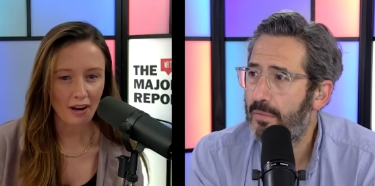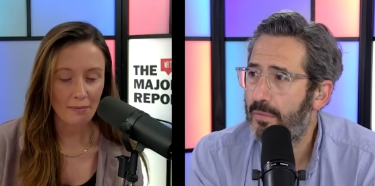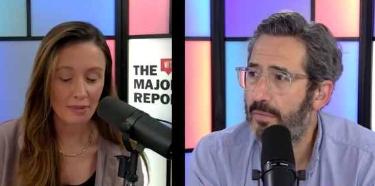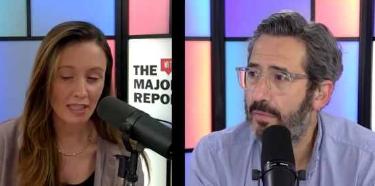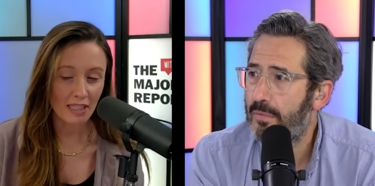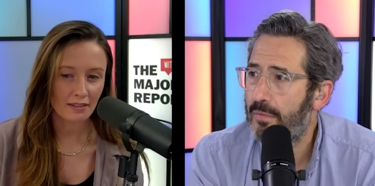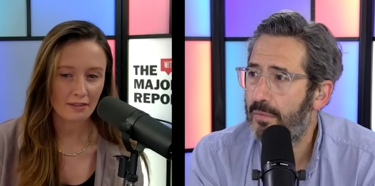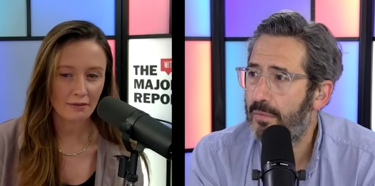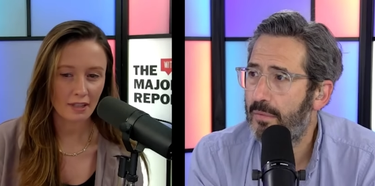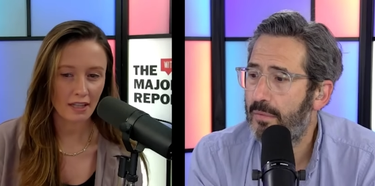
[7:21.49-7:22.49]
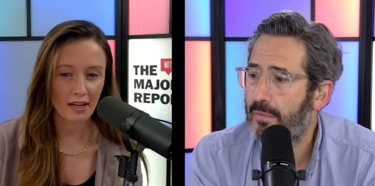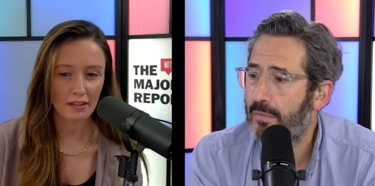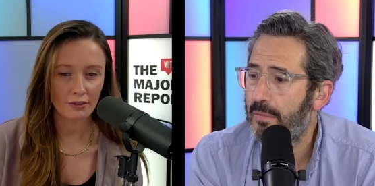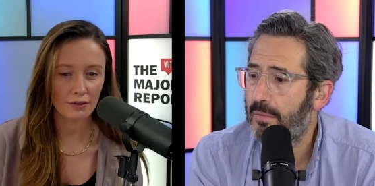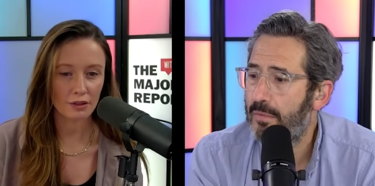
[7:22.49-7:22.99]
Speaker 1: I mean,
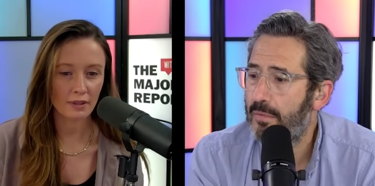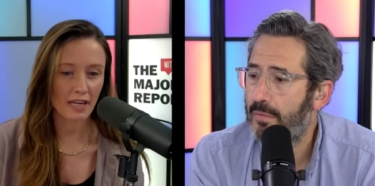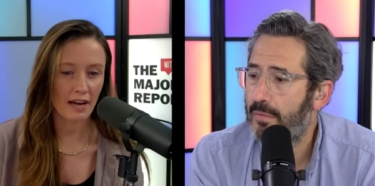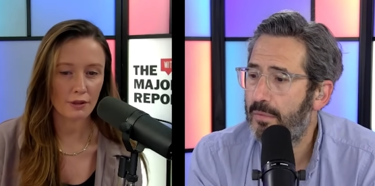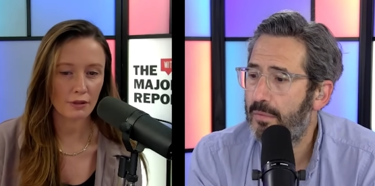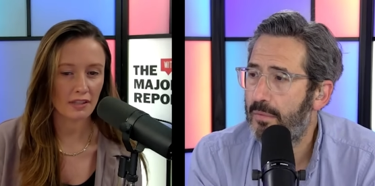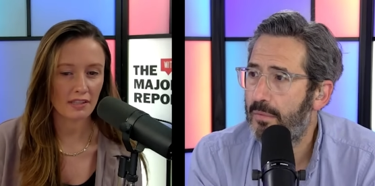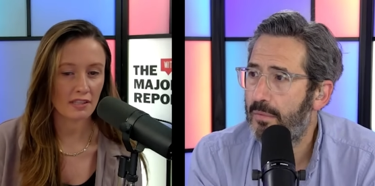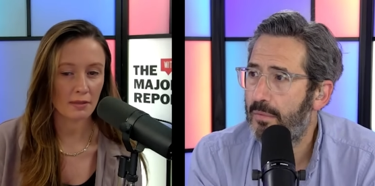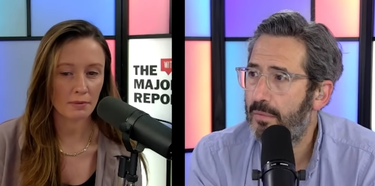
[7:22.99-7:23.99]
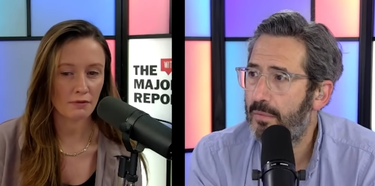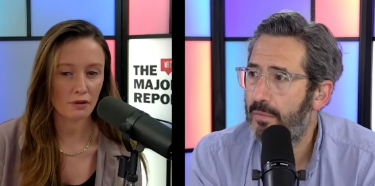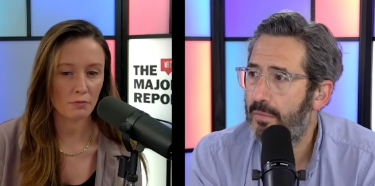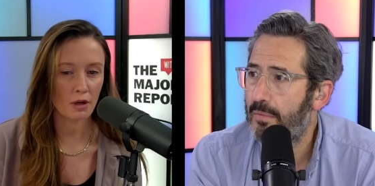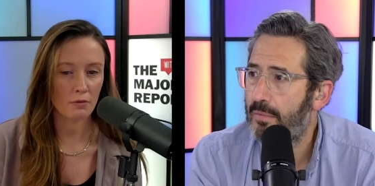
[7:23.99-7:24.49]
eh, you can have your criticisms of
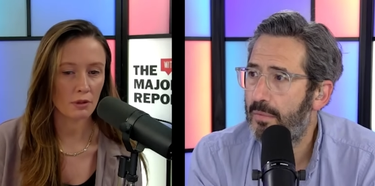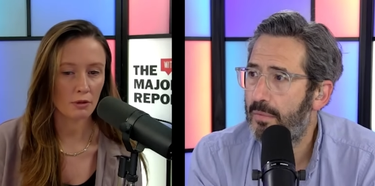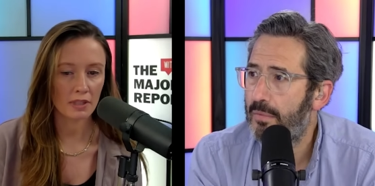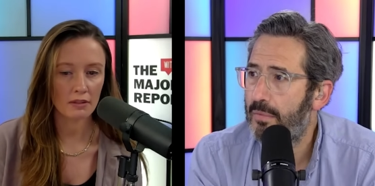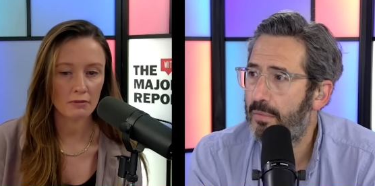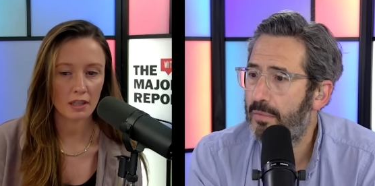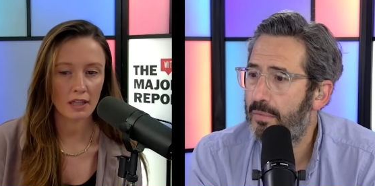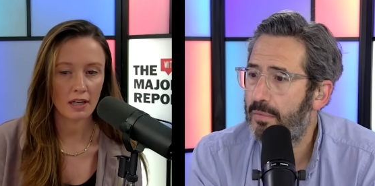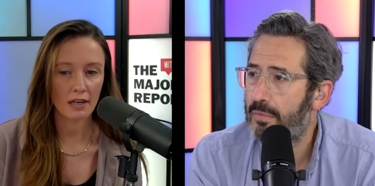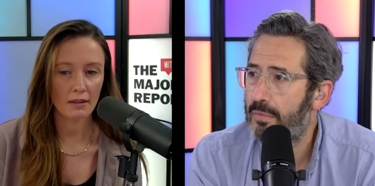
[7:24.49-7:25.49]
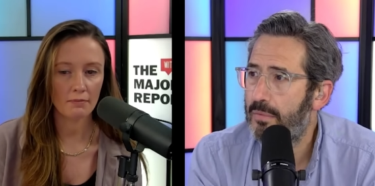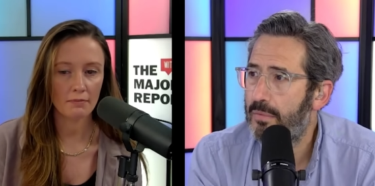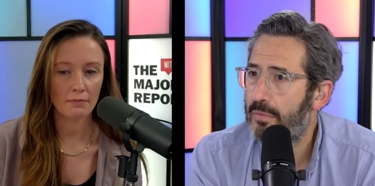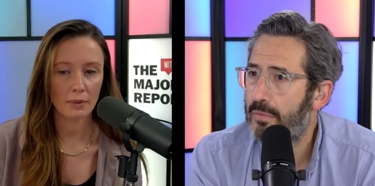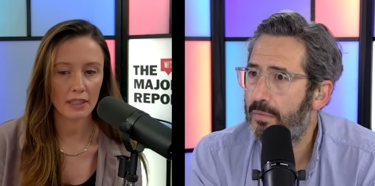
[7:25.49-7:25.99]
Jamaal Bowman,
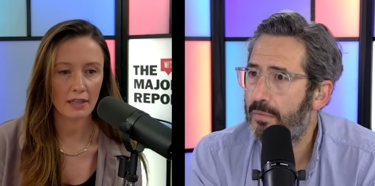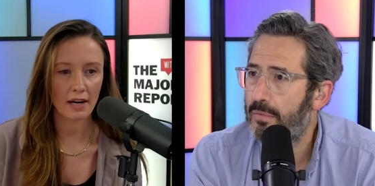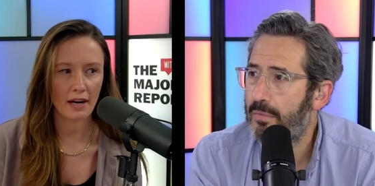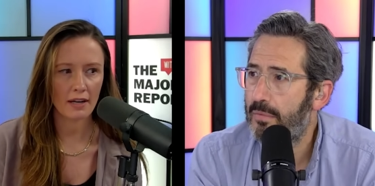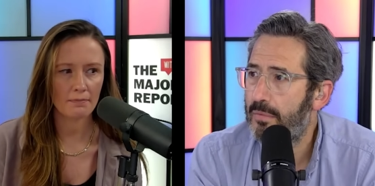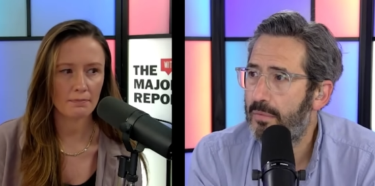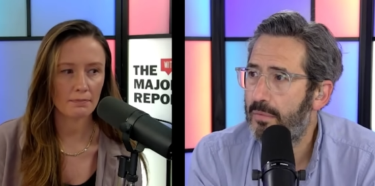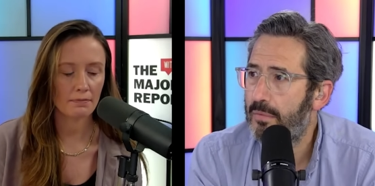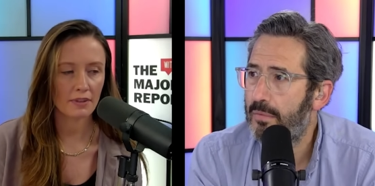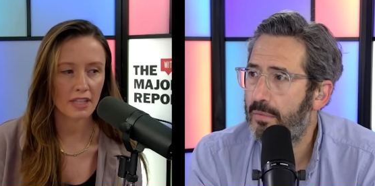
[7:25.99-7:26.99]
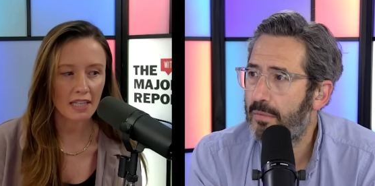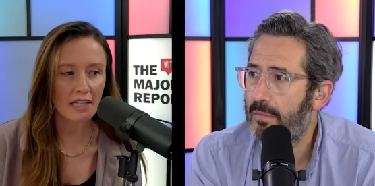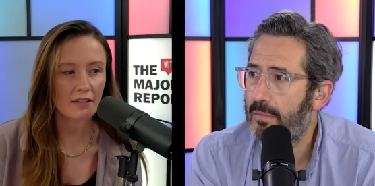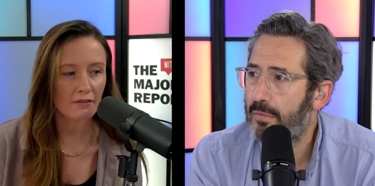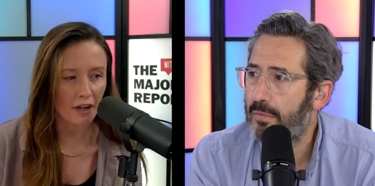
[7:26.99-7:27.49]
um, but I think
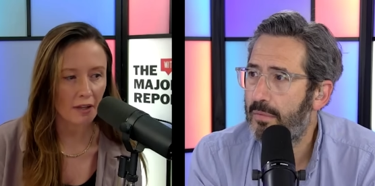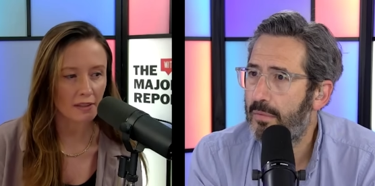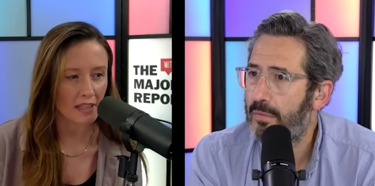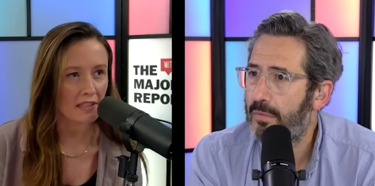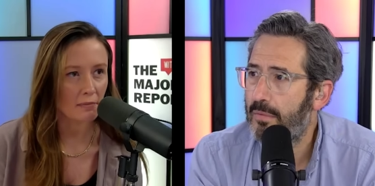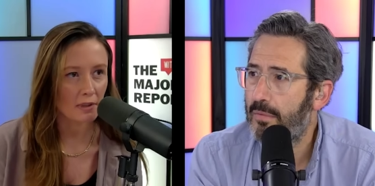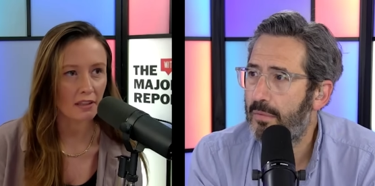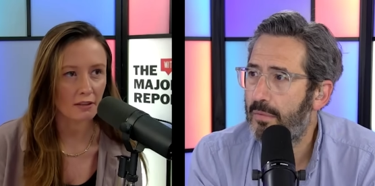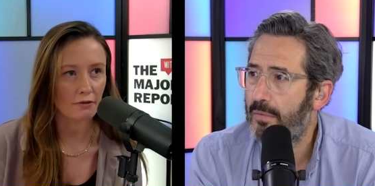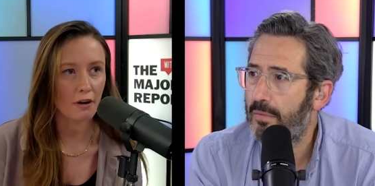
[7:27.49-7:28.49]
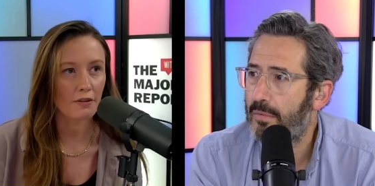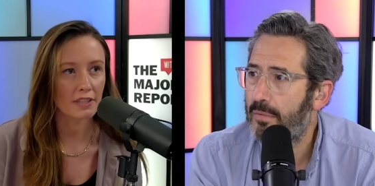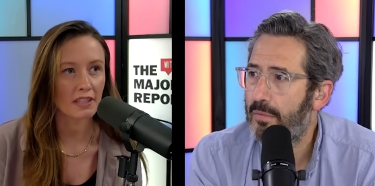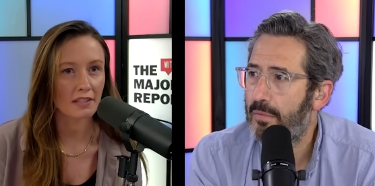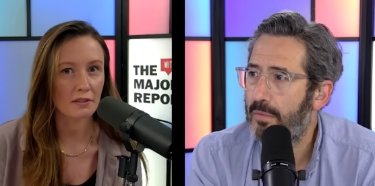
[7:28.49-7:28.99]
he's fairly intimately involved
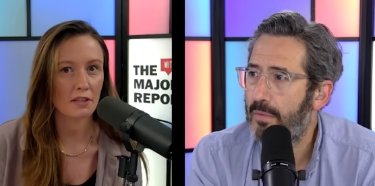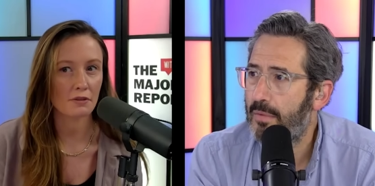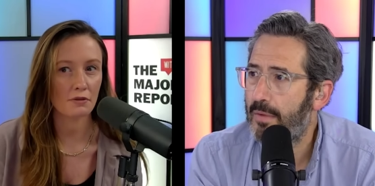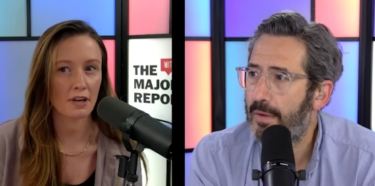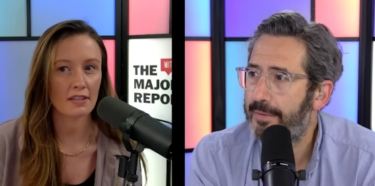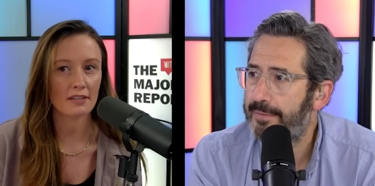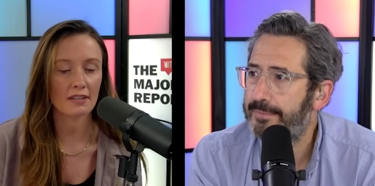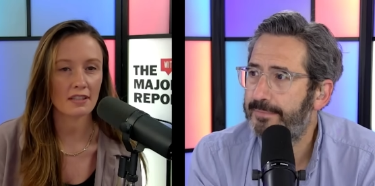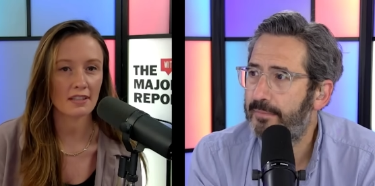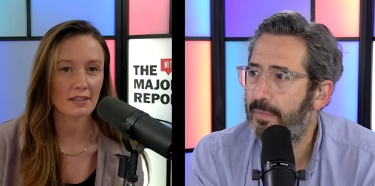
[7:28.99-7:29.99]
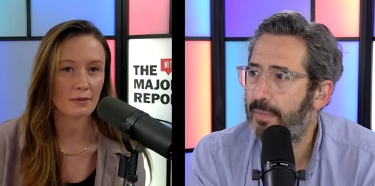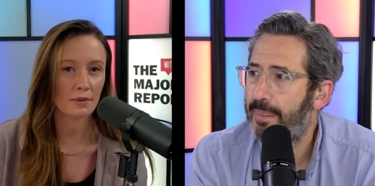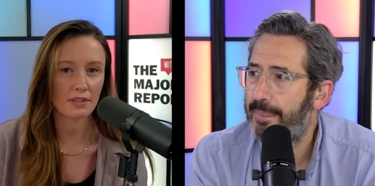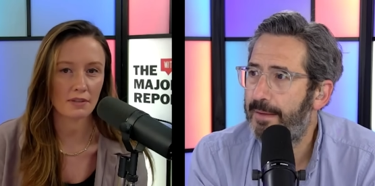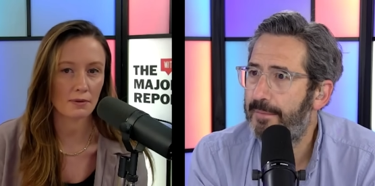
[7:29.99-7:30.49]
in his district. He
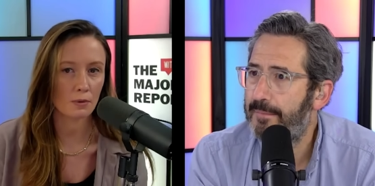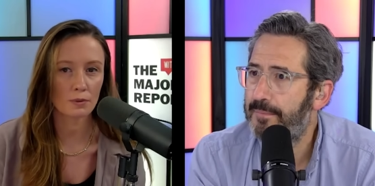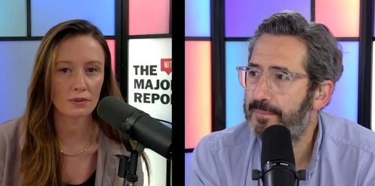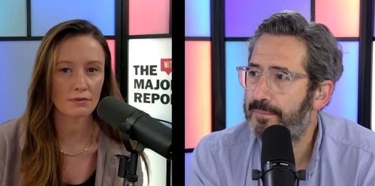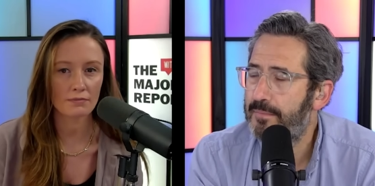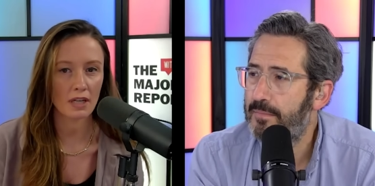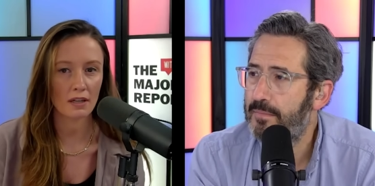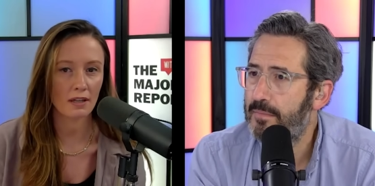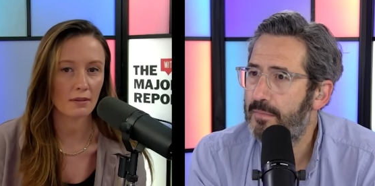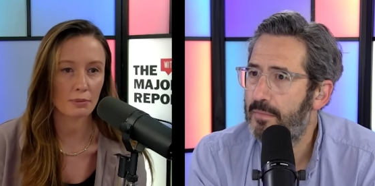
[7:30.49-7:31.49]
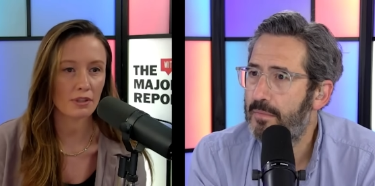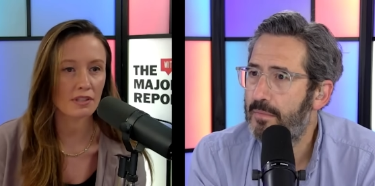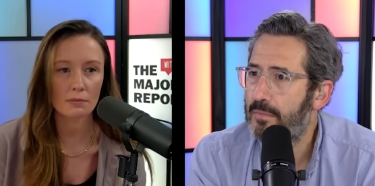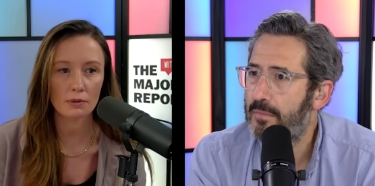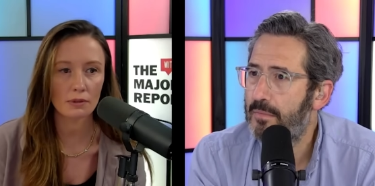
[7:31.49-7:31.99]
was a school uh,
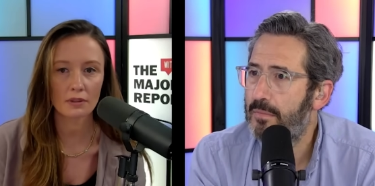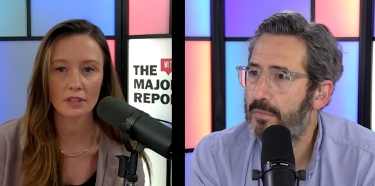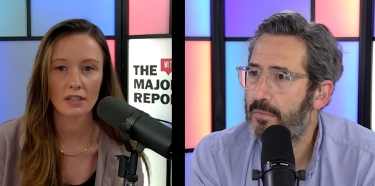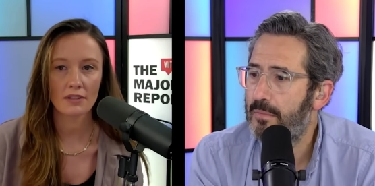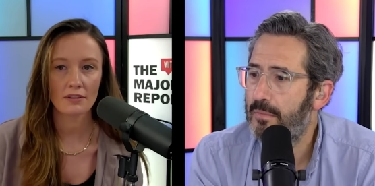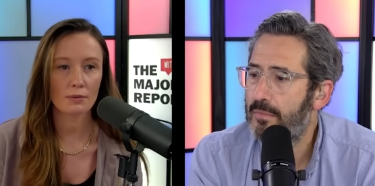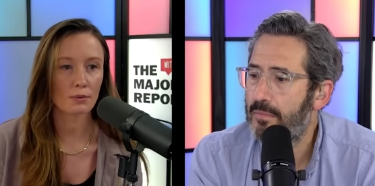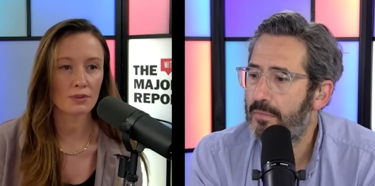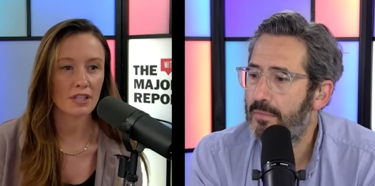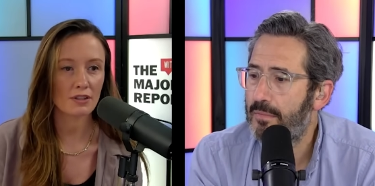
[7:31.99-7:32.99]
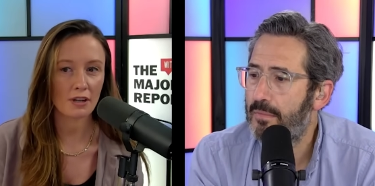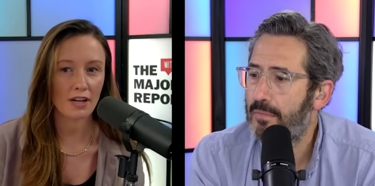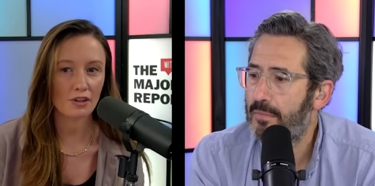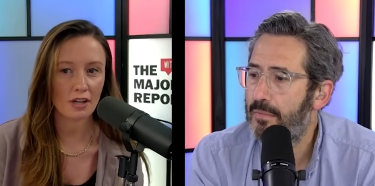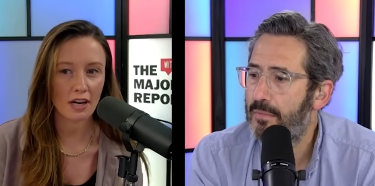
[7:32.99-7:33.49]
principal, school teacher,
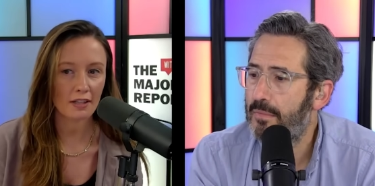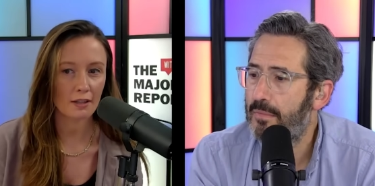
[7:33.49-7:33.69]
educator